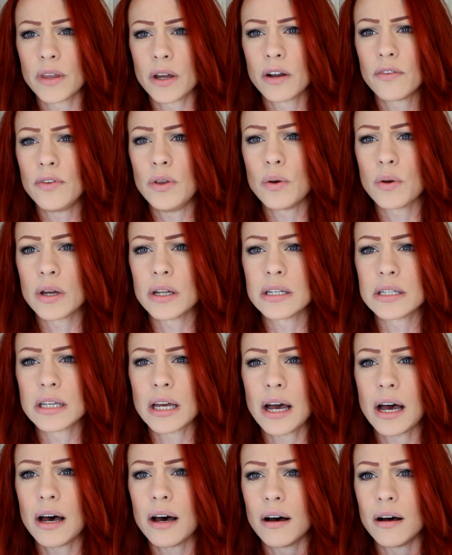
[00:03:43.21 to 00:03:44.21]
or if you can
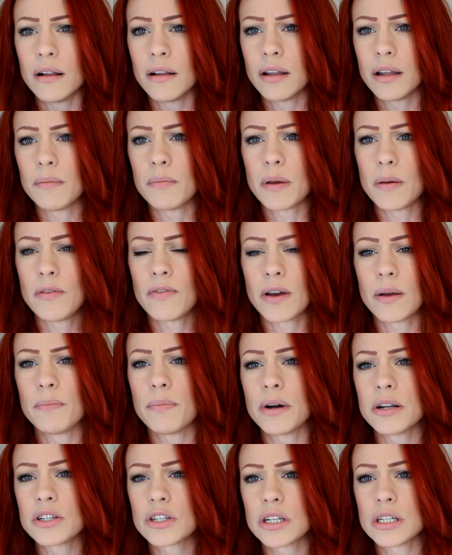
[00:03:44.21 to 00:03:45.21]
tell, maybe if I
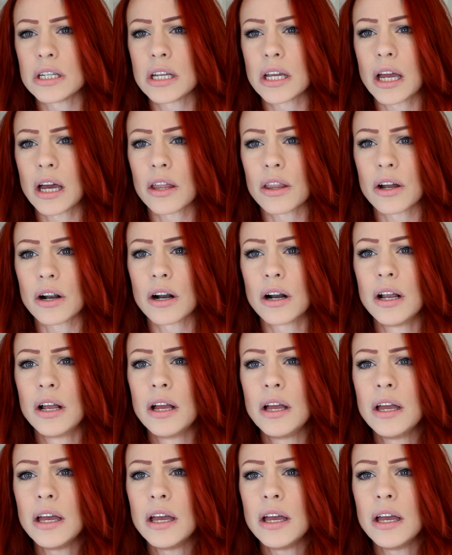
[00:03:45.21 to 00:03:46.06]
bunch it together,